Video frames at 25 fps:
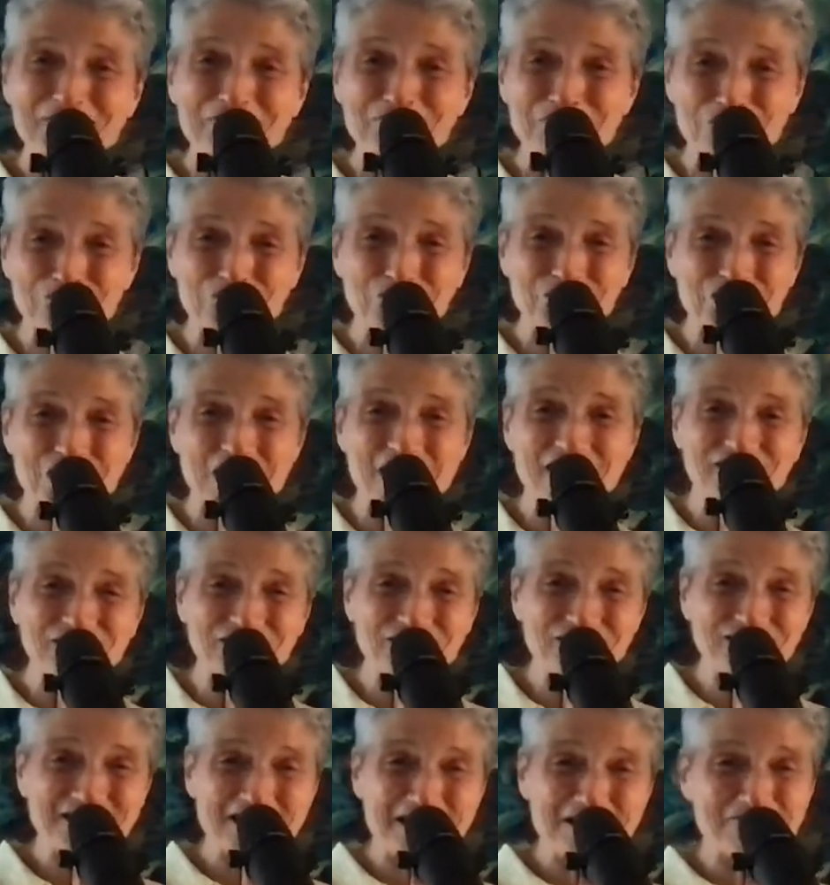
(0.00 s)
a few
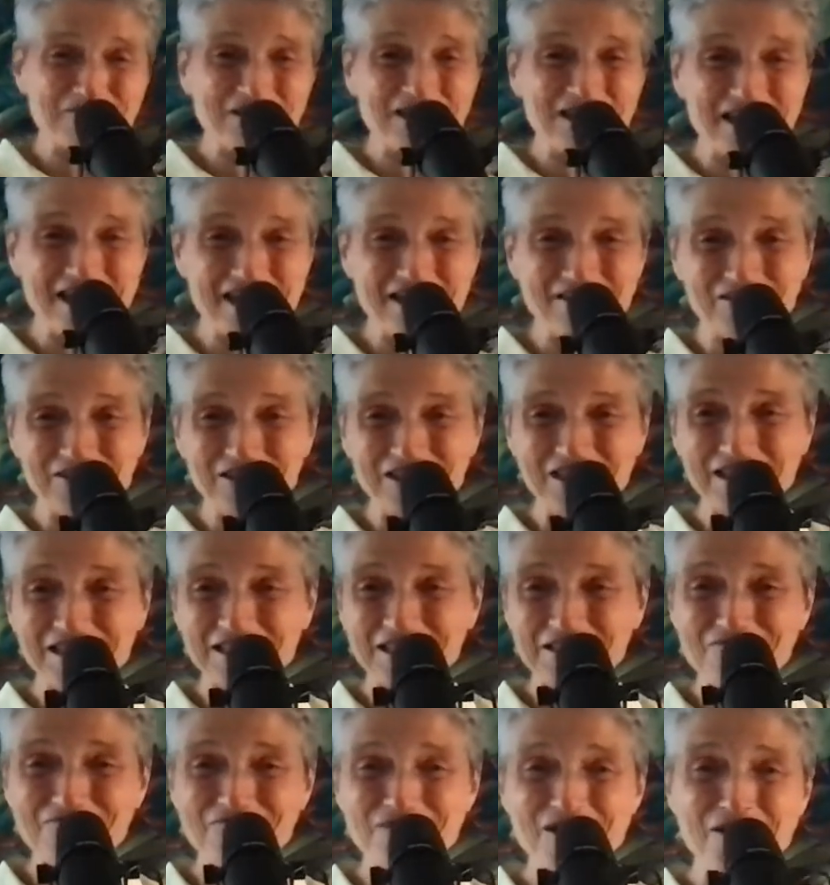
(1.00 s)
changes happening here in
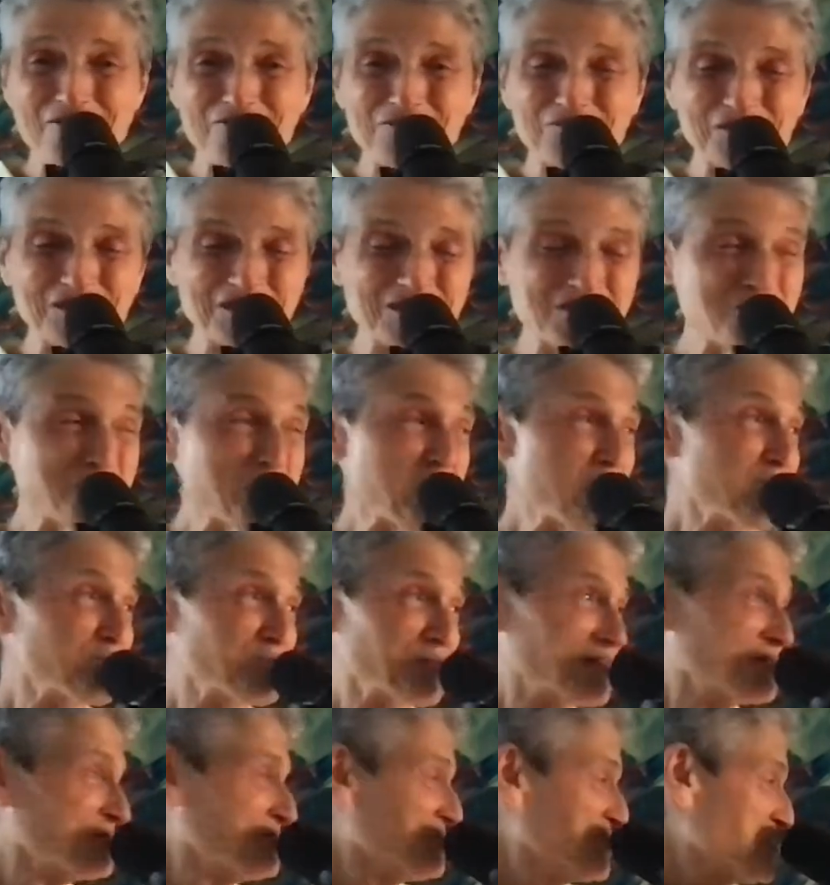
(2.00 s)
this environment. I'm
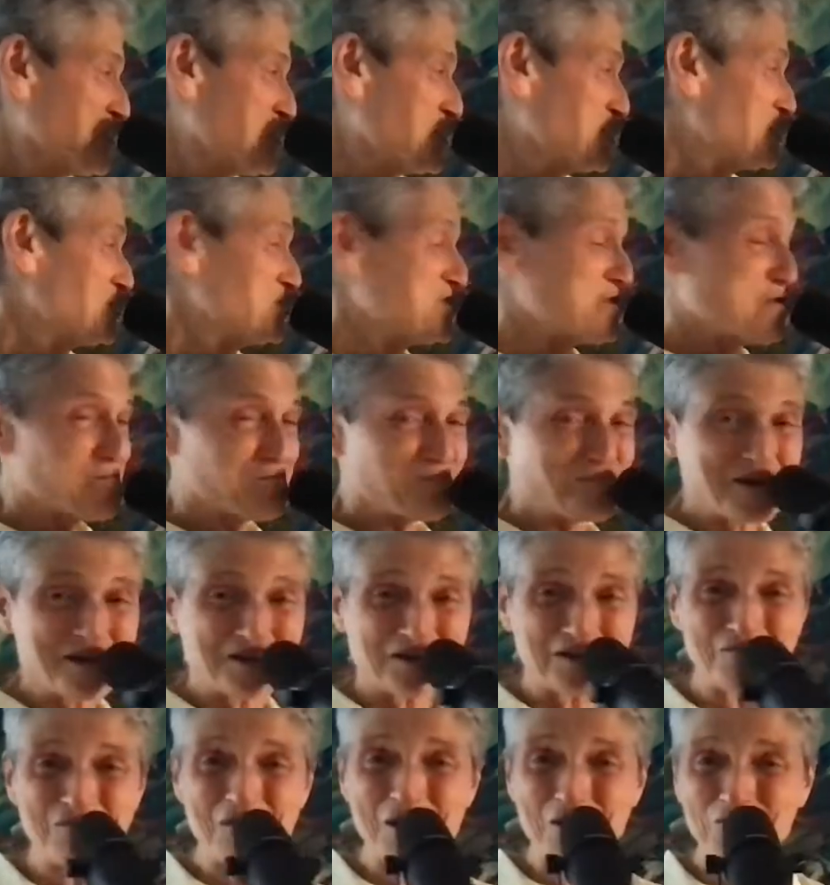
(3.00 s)
hoping you don't
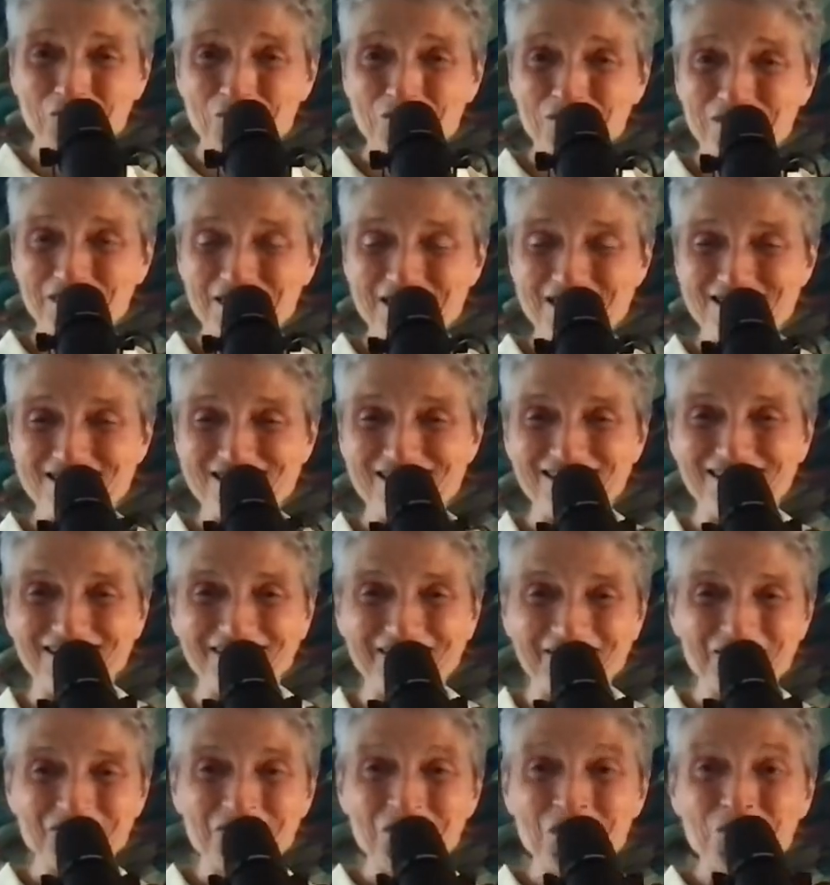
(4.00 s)
pick them up with
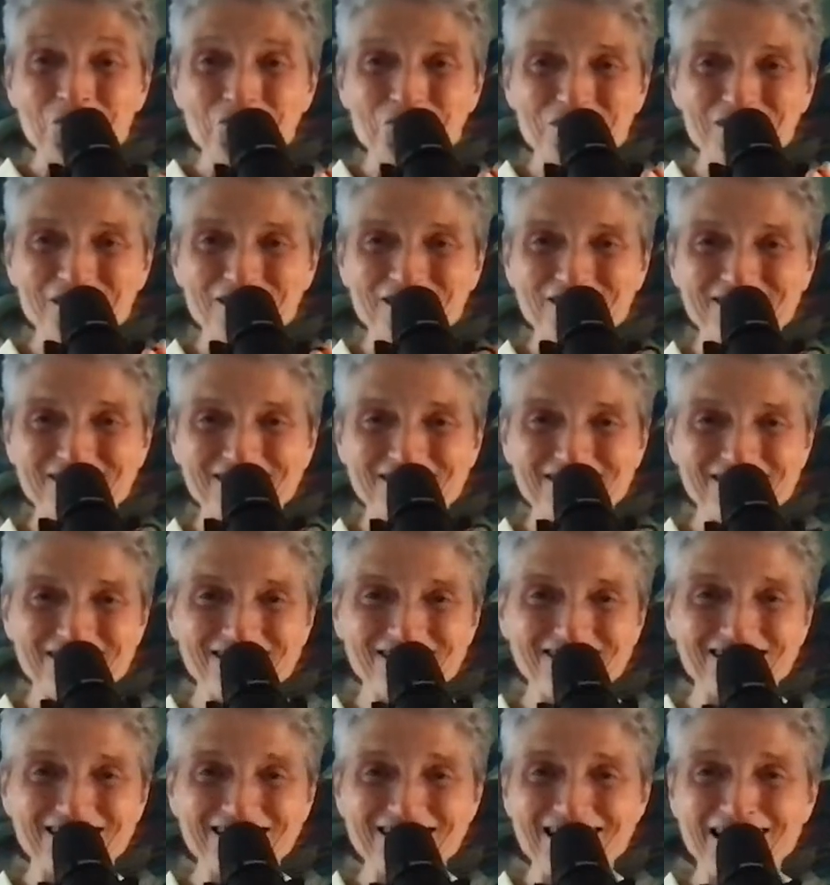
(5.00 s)
this
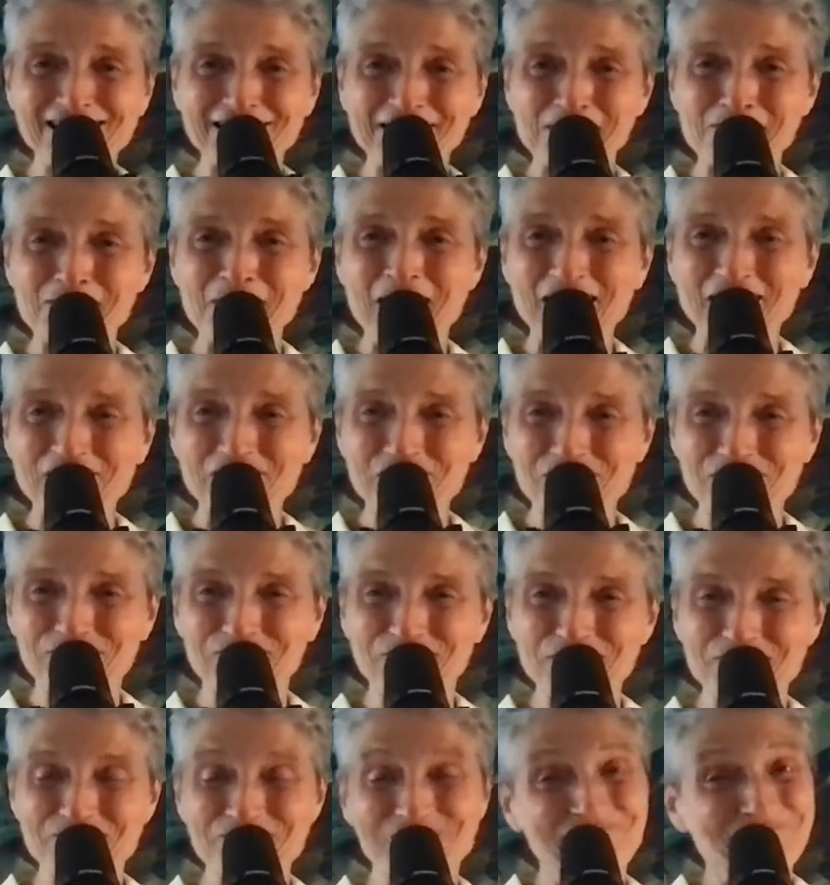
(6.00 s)
snazzy
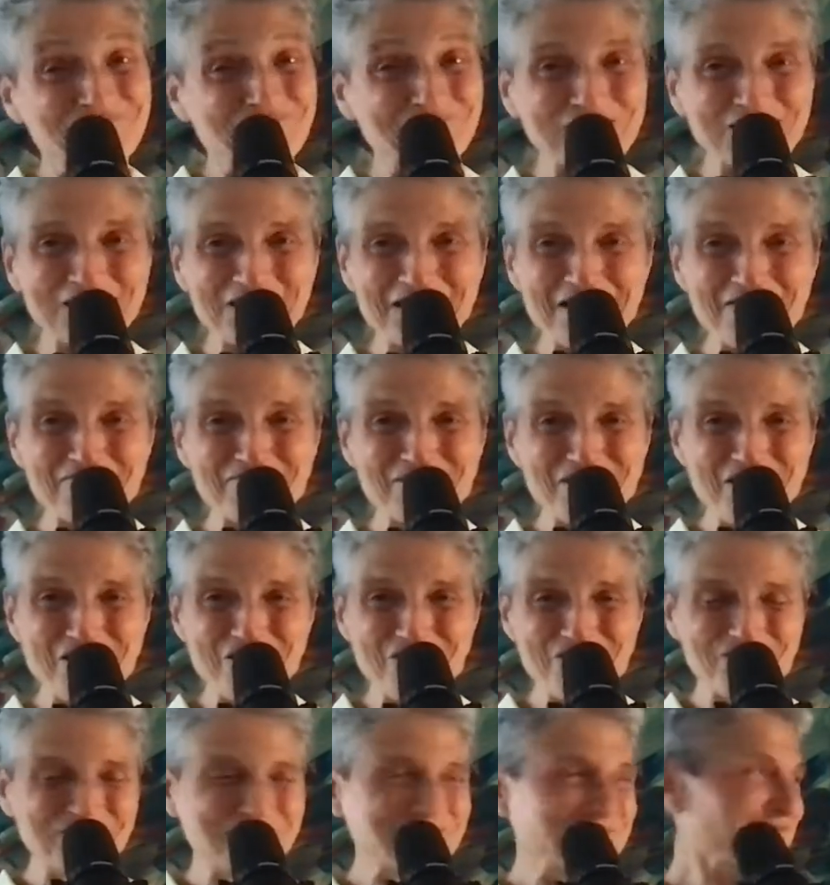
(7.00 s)
microphone, but you never
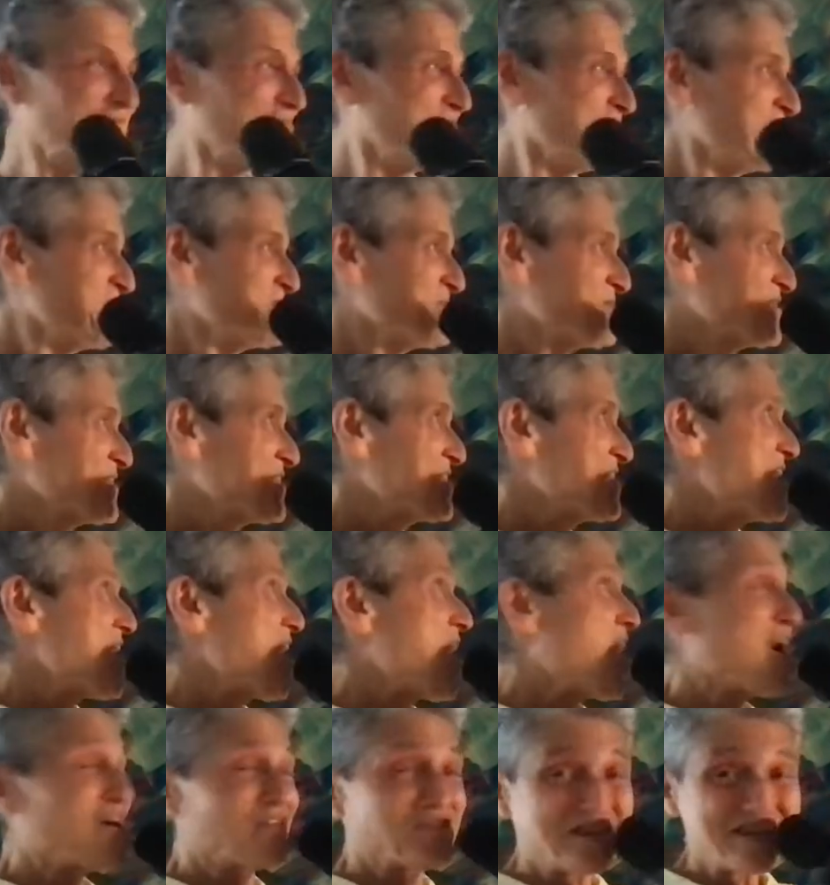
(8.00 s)
know.
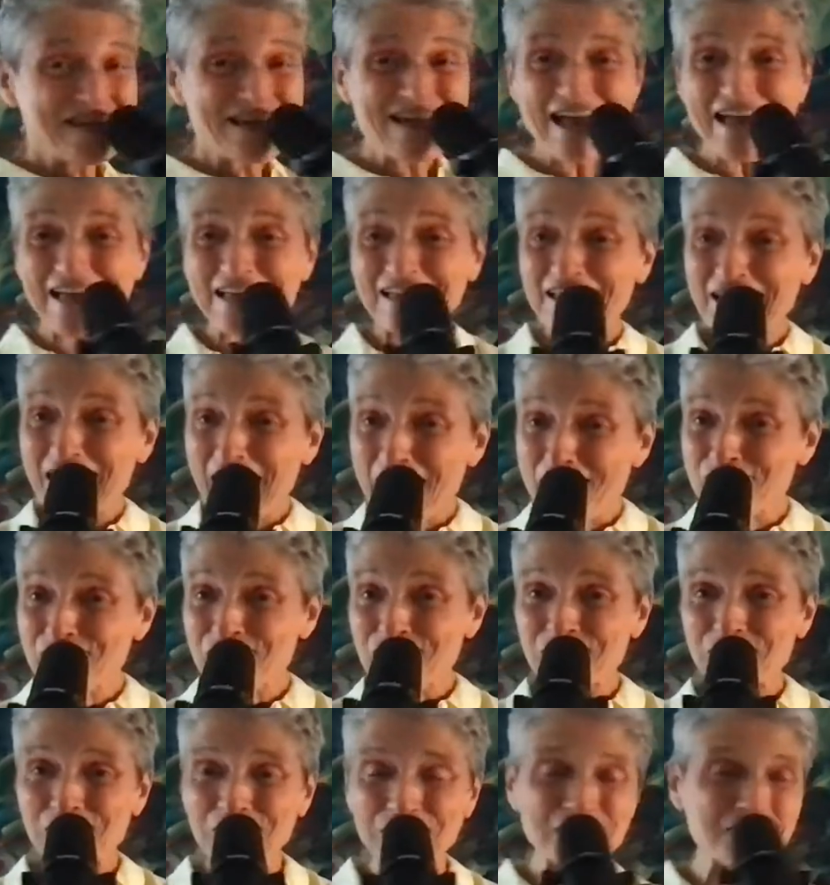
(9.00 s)
On the
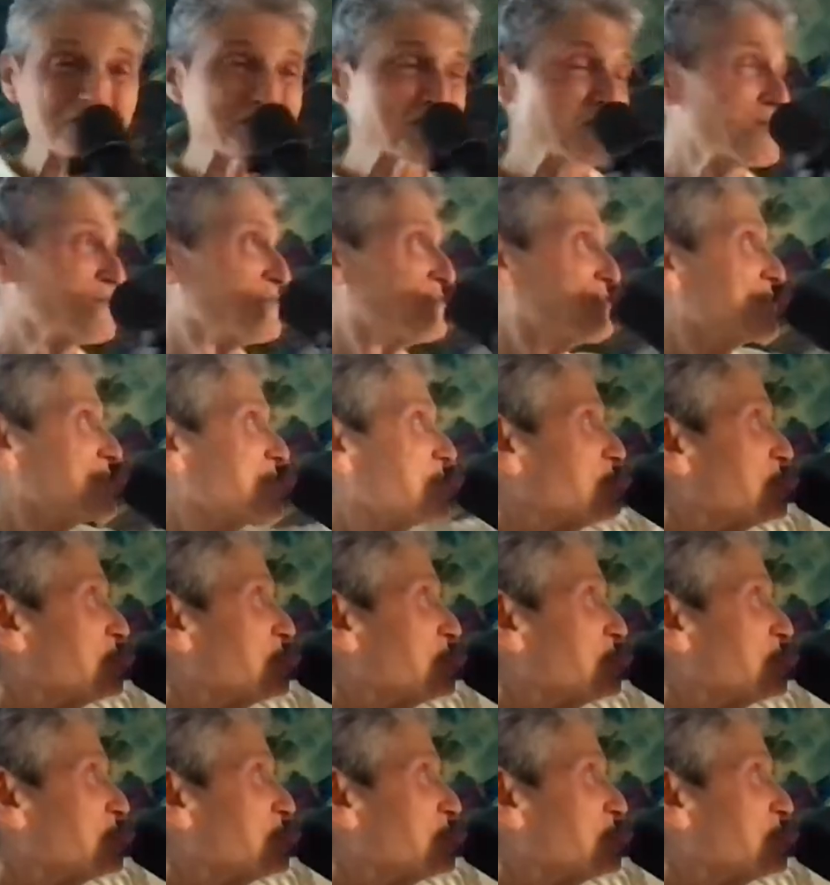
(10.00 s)
11th of the month,